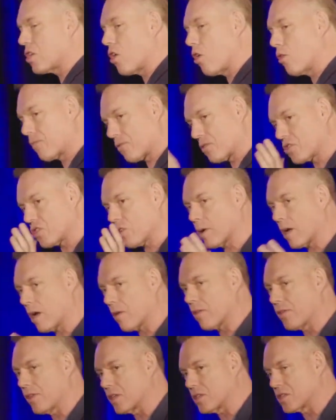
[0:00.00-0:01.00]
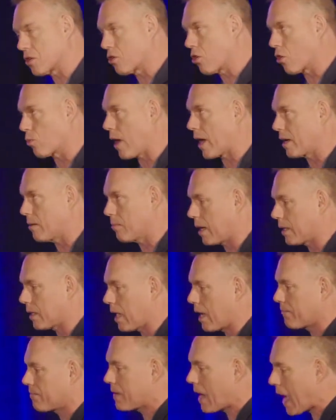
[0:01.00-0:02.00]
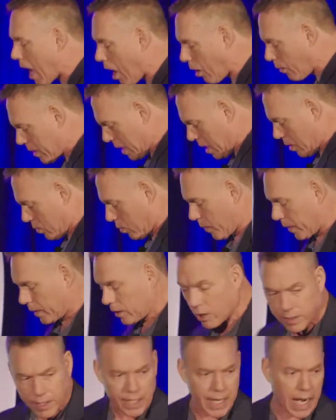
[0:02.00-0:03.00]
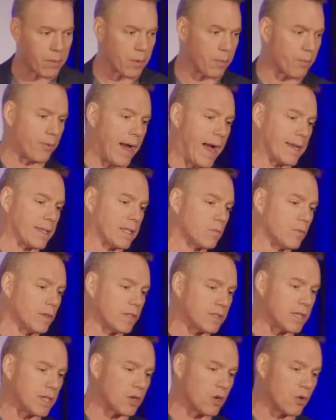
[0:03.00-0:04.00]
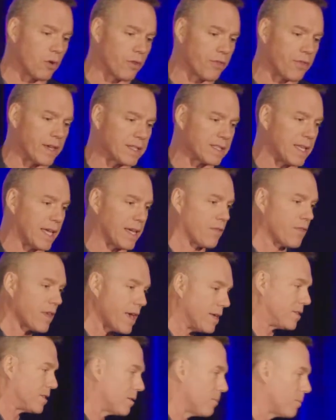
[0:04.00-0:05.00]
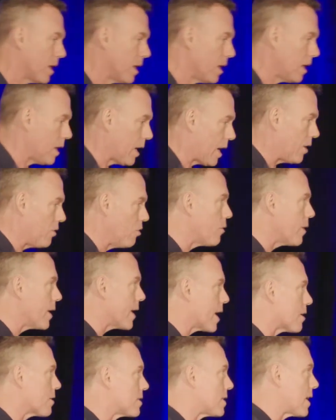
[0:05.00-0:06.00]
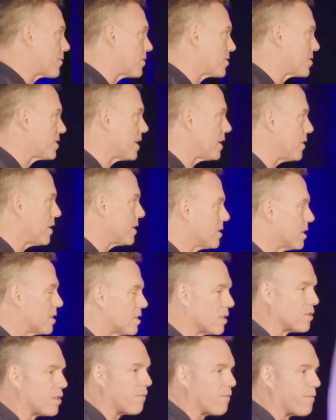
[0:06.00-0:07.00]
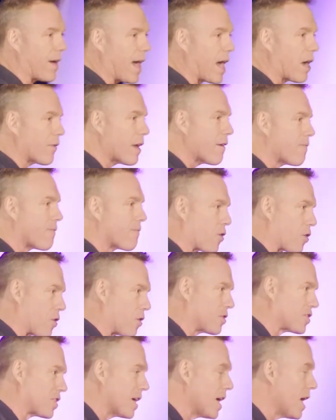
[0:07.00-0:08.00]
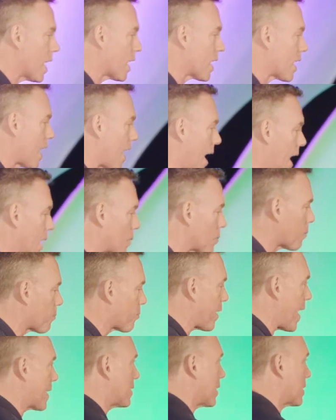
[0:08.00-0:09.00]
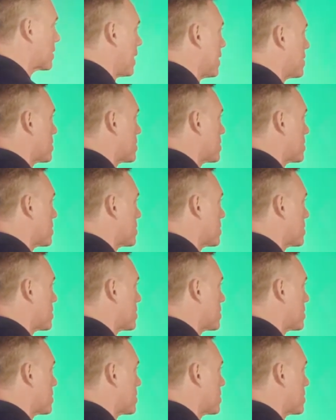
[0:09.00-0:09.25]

the tone for so many other things to go right in my life. Now, when we look at chiropractic, we see cool things like this. And who in here has ever seen this? This is the very first chiropractic